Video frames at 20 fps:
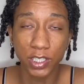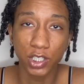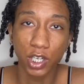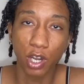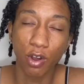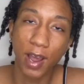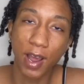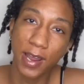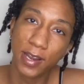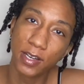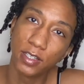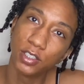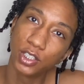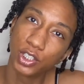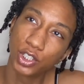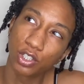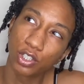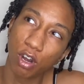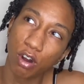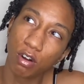So I
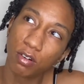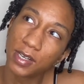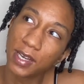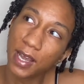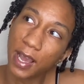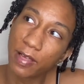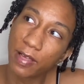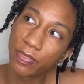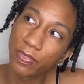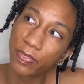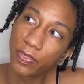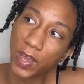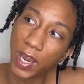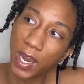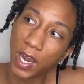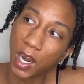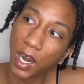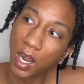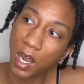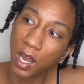installed it, I
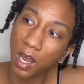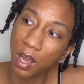think